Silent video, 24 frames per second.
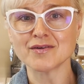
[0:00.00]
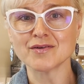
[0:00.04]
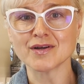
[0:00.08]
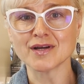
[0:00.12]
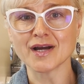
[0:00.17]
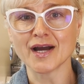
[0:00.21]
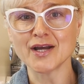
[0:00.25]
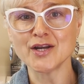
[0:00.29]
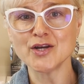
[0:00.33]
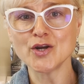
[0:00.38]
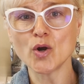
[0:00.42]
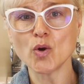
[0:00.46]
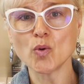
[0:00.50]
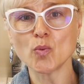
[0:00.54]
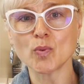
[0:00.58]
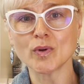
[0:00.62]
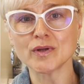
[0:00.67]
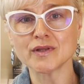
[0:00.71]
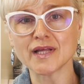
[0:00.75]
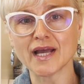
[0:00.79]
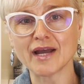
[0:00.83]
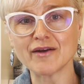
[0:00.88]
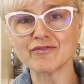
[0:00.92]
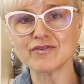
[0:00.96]
I know
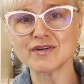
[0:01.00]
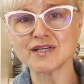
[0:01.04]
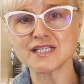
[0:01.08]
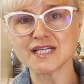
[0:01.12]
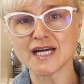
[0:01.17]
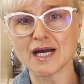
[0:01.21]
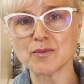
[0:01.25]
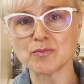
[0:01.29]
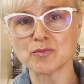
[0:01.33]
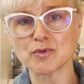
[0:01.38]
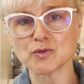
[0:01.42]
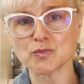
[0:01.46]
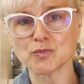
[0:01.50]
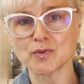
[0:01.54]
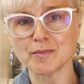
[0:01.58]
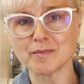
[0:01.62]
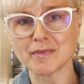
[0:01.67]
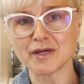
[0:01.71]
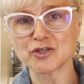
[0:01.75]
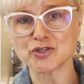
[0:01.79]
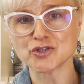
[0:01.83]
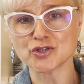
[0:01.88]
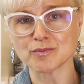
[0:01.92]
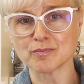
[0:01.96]
every time when we
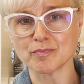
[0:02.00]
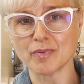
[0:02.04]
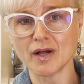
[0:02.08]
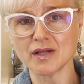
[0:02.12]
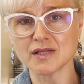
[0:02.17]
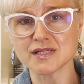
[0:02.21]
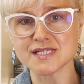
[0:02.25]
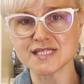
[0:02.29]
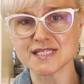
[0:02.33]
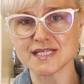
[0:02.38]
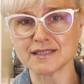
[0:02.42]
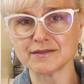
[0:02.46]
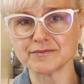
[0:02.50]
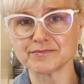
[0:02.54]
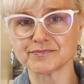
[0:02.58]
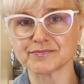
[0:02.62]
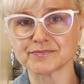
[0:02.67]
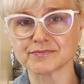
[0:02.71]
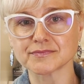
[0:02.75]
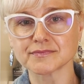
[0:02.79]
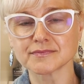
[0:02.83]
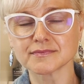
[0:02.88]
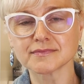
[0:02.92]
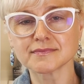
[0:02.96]
mention policy,
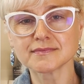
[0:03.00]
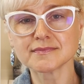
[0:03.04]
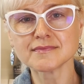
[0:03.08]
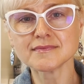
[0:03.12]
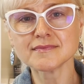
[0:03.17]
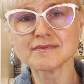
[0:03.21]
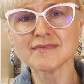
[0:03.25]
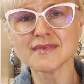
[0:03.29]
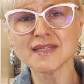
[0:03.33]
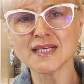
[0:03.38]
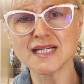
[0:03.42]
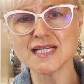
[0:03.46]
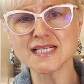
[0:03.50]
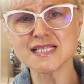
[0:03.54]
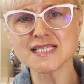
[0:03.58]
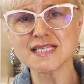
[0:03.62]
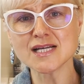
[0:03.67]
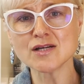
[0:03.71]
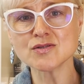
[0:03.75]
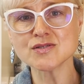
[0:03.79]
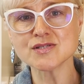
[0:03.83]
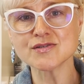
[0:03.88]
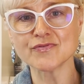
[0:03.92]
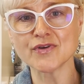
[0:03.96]
it
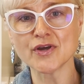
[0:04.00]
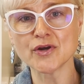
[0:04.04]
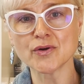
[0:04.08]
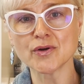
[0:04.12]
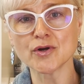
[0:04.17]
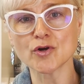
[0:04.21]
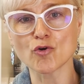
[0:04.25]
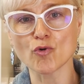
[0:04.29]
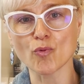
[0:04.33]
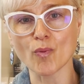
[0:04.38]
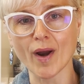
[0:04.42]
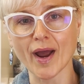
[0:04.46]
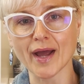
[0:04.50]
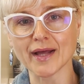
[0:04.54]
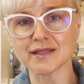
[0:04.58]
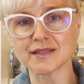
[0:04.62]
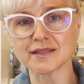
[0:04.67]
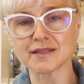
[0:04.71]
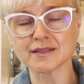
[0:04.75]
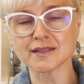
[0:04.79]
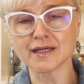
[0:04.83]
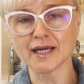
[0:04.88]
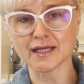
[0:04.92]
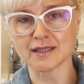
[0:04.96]
sounds very
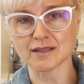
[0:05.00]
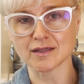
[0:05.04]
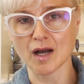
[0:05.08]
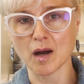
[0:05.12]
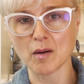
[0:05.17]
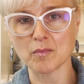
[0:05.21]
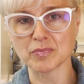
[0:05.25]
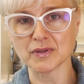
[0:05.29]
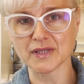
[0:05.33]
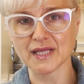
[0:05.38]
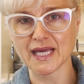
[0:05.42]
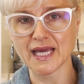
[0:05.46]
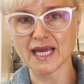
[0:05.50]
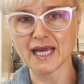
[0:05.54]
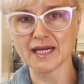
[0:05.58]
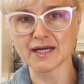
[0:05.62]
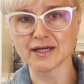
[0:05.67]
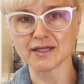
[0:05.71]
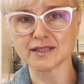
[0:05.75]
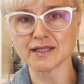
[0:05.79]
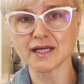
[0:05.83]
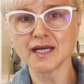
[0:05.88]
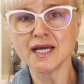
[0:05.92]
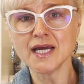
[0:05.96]
grand and
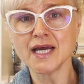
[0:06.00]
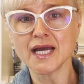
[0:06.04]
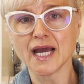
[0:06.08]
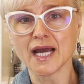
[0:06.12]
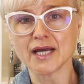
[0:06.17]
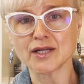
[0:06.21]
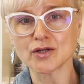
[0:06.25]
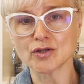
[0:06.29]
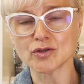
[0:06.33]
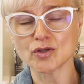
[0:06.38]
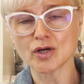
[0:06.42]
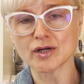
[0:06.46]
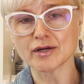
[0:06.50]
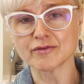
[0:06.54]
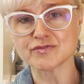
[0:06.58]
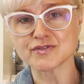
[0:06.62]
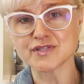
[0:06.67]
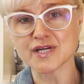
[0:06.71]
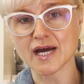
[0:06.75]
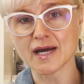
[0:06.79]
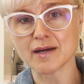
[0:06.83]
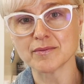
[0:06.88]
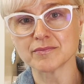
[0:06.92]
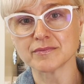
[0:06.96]
complicated, and a lot of
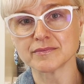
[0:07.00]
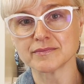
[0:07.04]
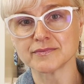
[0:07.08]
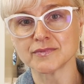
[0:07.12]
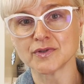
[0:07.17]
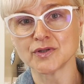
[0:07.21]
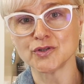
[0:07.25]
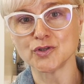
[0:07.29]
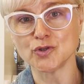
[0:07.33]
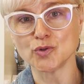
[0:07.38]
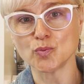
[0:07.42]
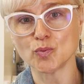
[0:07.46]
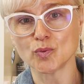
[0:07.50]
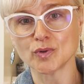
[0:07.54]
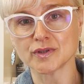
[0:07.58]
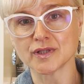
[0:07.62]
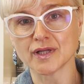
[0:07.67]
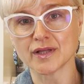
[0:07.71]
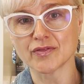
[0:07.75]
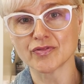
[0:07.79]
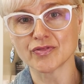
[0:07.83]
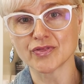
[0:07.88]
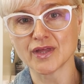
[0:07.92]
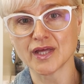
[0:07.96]
time you want to
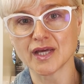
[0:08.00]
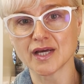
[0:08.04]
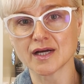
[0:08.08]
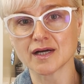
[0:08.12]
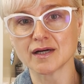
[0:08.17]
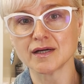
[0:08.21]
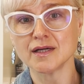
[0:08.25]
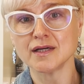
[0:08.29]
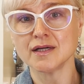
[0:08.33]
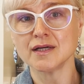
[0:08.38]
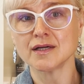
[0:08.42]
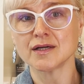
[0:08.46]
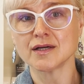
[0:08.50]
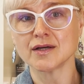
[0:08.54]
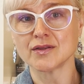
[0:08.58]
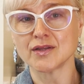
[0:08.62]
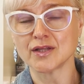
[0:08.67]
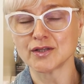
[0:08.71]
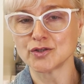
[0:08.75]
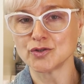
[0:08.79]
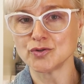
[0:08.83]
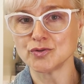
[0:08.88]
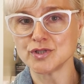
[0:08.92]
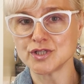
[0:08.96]
think
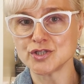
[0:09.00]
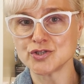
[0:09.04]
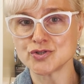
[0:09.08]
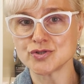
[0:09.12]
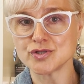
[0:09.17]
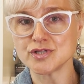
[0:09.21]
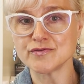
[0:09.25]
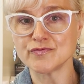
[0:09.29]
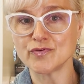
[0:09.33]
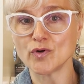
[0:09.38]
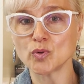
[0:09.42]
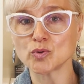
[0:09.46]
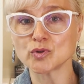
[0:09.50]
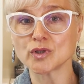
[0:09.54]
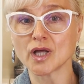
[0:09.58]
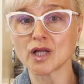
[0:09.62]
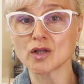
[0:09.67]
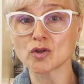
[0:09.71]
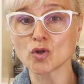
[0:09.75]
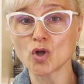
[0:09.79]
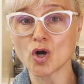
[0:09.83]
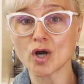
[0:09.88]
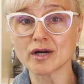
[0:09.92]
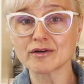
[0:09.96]
that you need to devote a
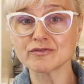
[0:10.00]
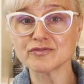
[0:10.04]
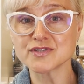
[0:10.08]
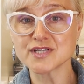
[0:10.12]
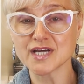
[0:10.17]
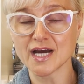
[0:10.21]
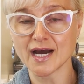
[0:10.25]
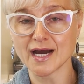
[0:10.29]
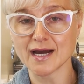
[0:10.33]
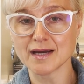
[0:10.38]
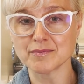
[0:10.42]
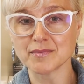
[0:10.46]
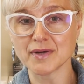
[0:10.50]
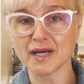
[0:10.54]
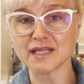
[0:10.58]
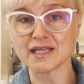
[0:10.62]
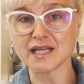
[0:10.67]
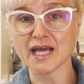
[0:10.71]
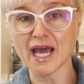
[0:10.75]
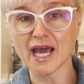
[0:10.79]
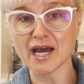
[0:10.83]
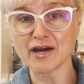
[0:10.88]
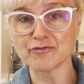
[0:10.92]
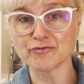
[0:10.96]
lot of time and
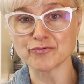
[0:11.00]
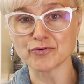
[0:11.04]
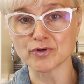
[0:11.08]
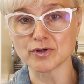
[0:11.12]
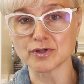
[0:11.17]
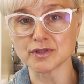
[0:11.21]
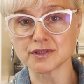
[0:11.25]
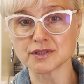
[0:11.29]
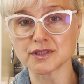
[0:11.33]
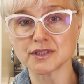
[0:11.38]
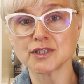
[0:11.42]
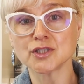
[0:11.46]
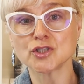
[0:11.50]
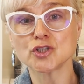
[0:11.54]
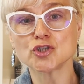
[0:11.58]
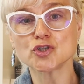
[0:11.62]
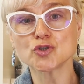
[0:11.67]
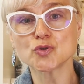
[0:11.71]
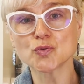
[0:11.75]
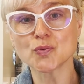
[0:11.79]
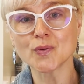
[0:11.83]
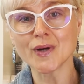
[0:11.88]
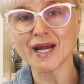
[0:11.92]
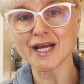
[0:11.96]
effort to
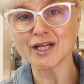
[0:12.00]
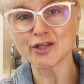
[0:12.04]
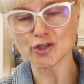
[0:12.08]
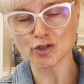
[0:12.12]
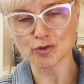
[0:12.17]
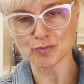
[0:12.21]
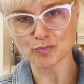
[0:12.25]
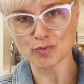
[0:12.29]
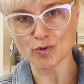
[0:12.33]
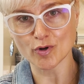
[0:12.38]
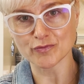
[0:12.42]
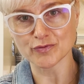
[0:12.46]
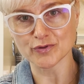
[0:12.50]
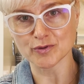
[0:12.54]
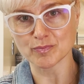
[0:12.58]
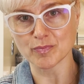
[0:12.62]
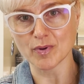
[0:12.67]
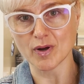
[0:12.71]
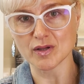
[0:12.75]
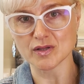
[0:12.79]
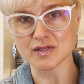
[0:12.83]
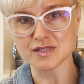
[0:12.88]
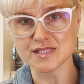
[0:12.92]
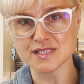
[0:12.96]
create nonprofit
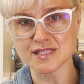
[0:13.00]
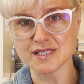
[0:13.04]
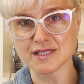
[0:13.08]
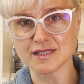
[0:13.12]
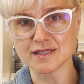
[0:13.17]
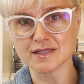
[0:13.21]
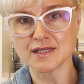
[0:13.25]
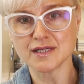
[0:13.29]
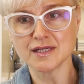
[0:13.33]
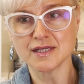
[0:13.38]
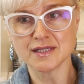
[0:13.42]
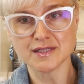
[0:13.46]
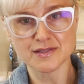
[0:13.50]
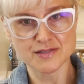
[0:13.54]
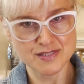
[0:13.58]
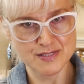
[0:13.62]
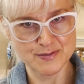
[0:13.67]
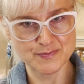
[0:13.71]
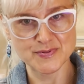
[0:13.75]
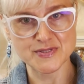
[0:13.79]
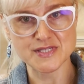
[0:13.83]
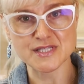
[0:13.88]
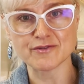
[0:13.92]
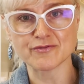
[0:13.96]
policy
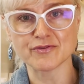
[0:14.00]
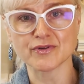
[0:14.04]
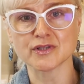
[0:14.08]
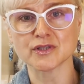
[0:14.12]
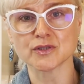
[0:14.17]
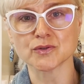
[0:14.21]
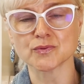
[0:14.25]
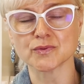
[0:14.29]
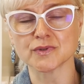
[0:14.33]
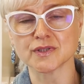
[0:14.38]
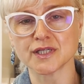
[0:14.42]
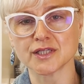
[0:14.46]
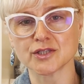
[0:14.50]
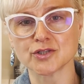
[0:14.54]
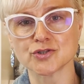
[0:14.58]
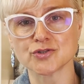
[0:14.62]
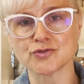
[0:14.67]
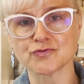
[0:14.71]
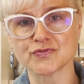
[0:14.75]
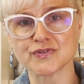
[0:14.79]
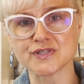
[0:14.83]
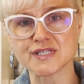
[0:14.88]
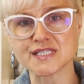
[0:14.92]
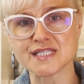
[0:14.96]
specifically related to
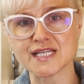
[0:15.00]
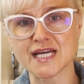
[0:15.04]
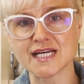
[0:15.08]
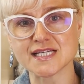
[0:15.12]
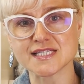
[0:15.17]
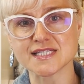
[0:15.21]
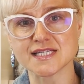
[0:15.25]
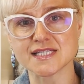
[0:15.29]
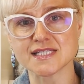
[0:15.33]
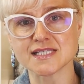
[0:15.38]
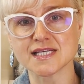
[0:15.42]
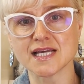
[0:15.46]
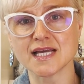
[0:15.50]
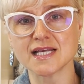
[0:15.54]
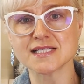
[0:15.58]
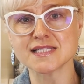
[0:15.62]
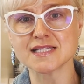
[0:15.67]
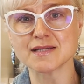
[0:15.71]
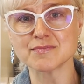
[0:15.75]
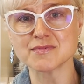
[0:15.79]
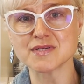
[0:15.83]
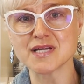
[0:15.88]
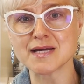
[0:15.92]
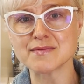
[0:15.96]
fixed assets, and
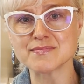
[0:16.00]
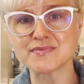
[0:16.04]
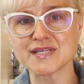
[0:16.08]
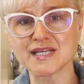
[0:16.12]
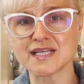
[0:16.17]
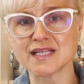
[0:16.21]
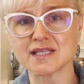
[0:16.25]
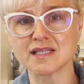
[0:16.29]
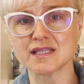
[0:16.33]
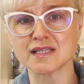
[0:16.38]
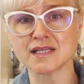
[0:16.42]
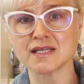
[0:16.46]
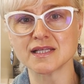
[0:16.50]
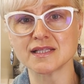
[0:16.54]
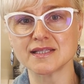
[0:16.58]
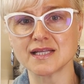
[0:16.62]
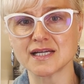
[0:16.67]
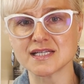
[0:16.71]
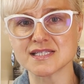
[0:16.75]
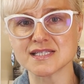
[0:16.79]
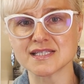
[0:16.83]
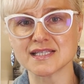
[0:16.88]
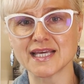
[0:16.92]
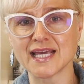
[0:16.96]
sometimes it
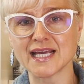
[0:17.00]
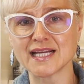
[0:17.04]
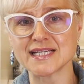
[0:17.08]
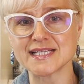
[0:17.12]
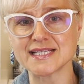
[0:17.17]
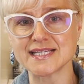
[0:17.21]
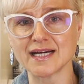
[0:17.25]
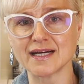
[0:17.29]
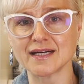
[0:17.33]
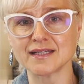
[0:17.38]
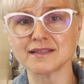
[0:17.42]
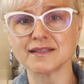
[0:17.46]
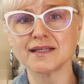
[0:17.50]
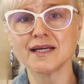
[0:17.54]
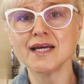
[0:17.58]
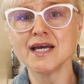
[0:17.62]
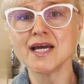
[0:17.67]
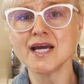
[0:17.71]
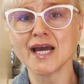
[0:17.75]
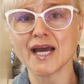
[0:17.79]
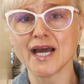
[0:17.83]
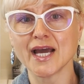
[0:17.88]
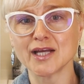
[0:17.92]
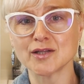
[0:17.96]
doesn't get done
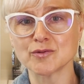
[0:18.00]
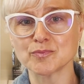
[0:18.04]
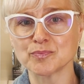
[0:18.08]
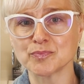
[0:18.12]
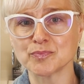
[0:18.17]
and